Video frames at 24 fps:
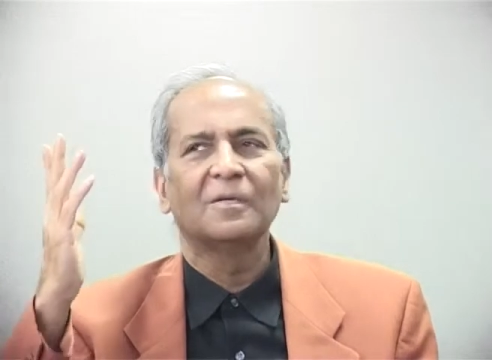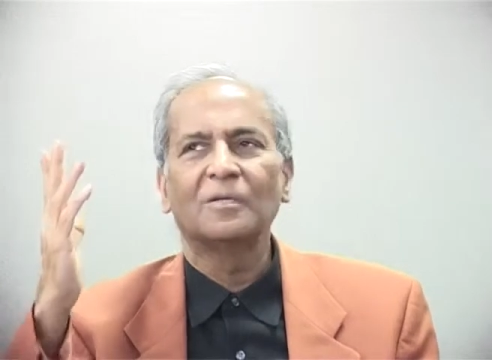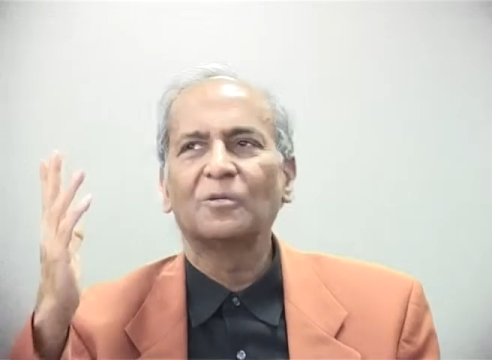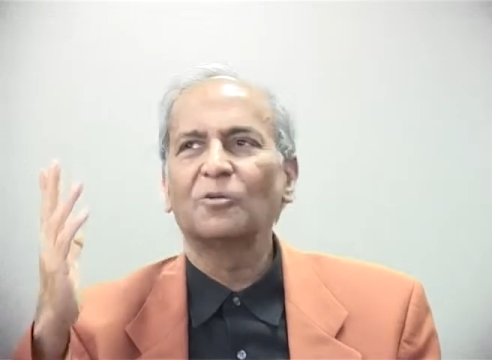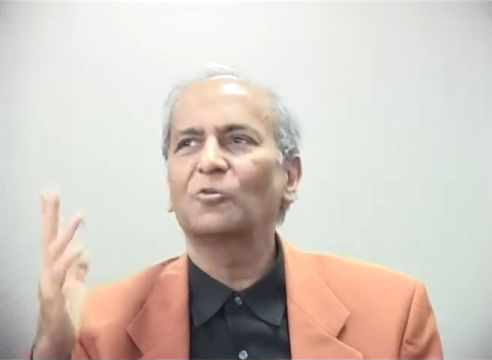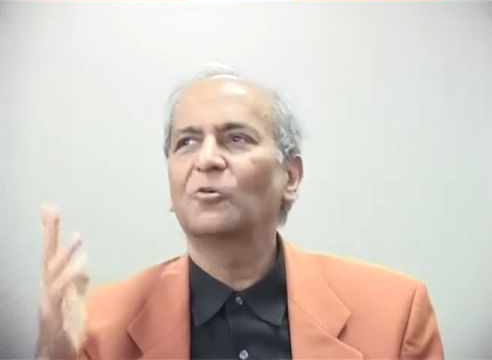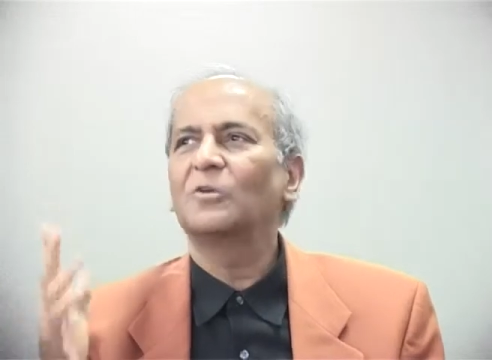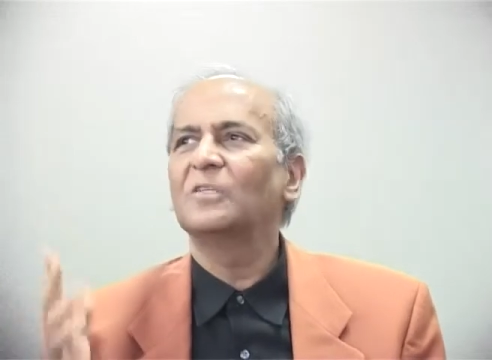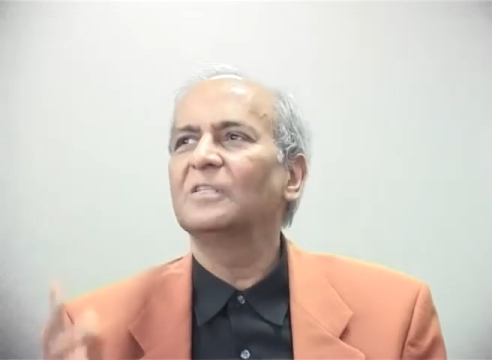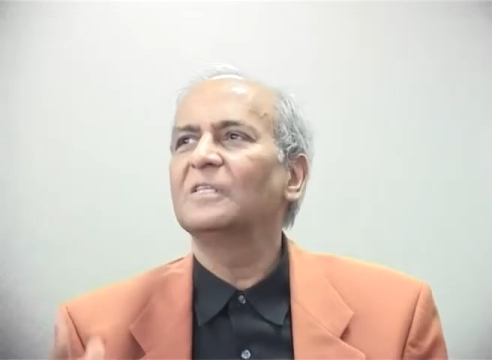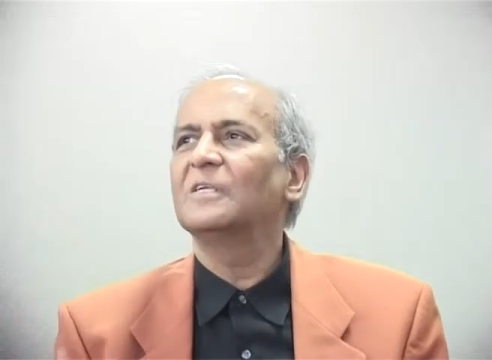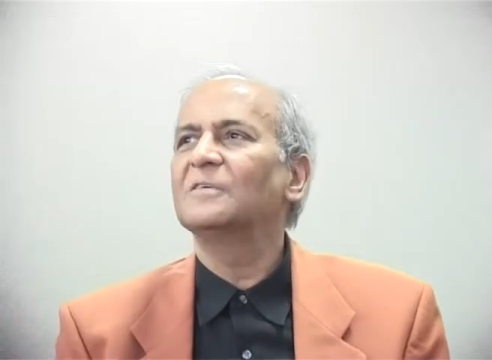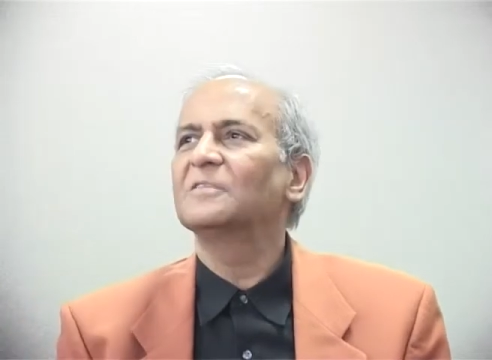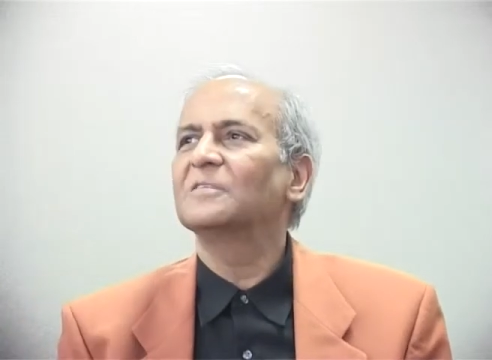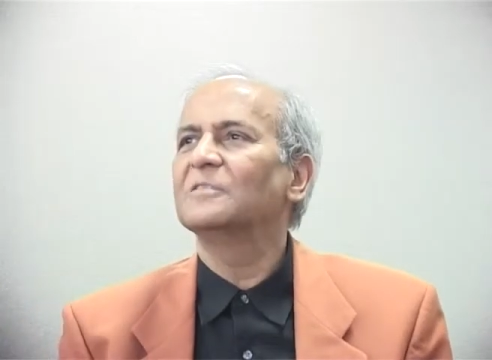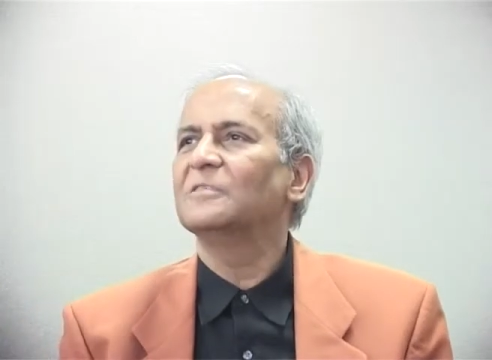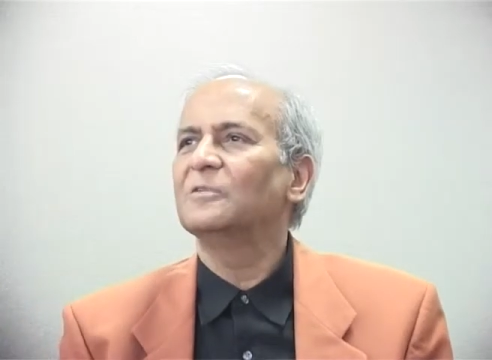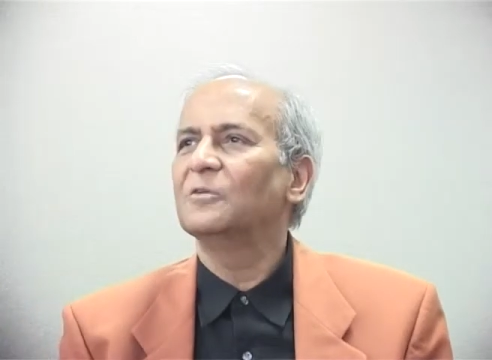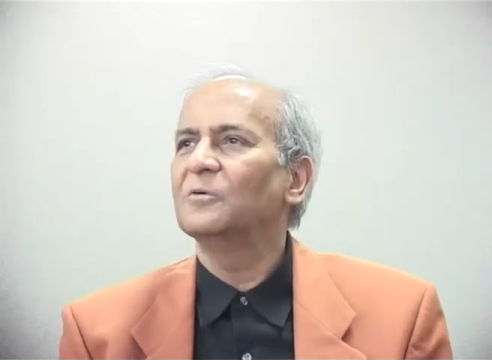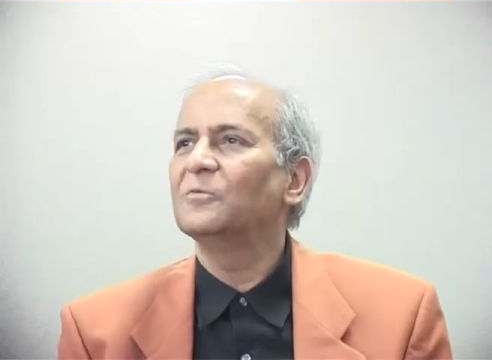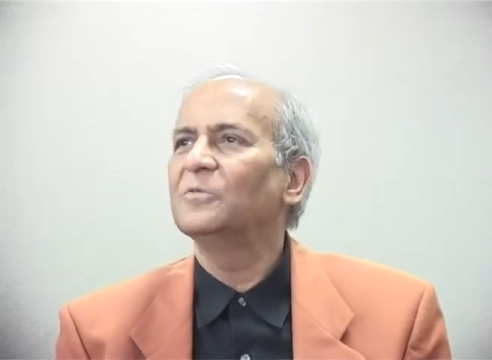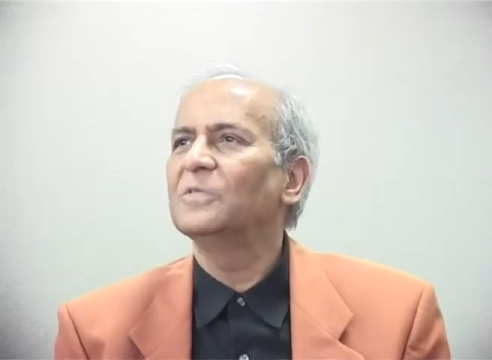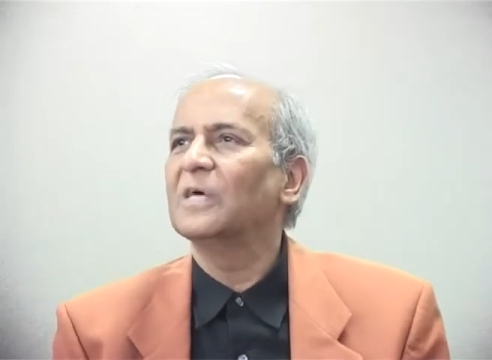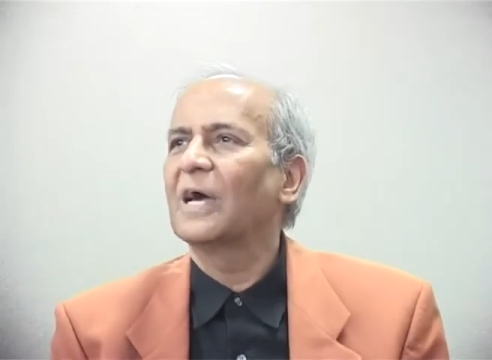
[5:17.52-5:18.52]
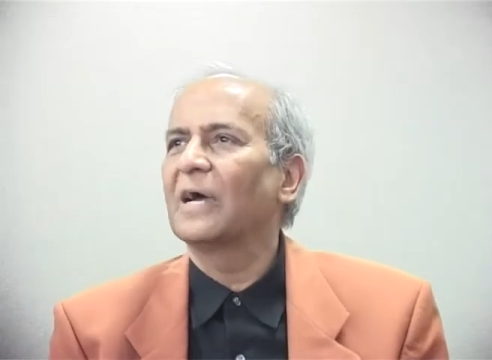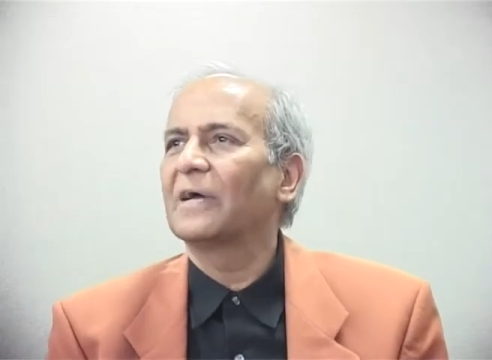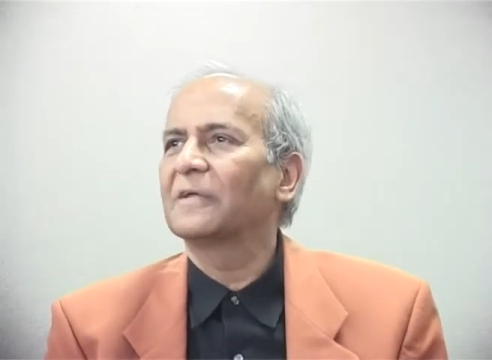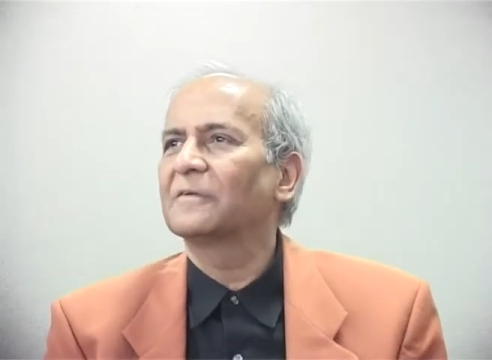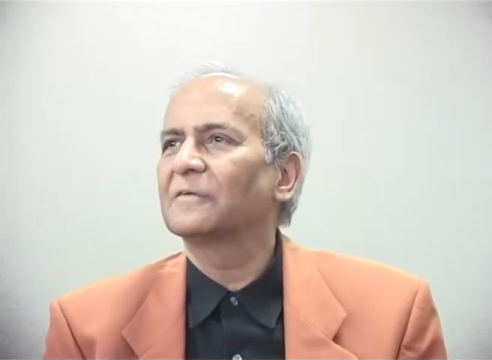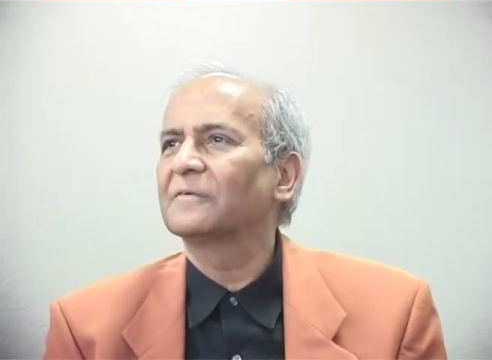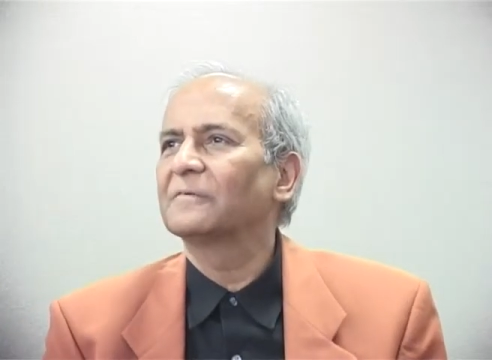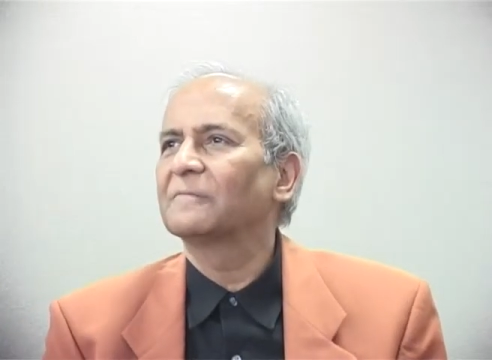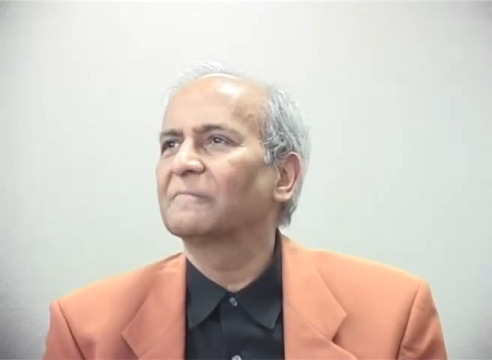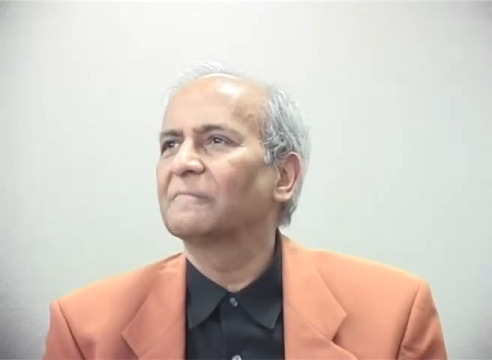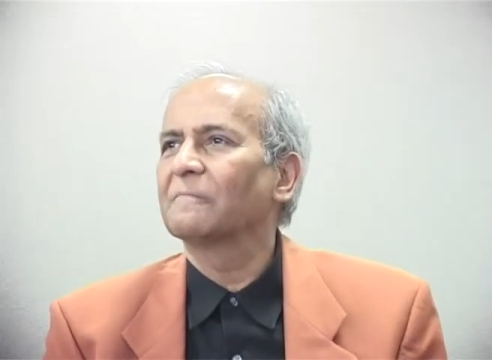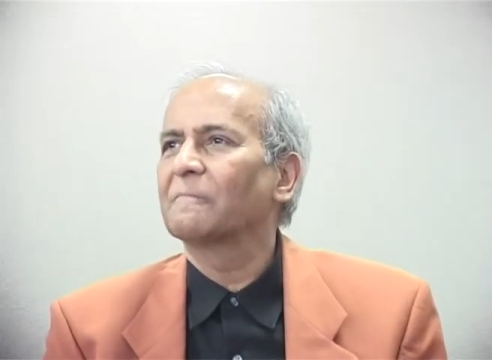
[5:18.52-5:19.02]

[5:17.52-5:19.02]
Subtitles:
Not only does it do that,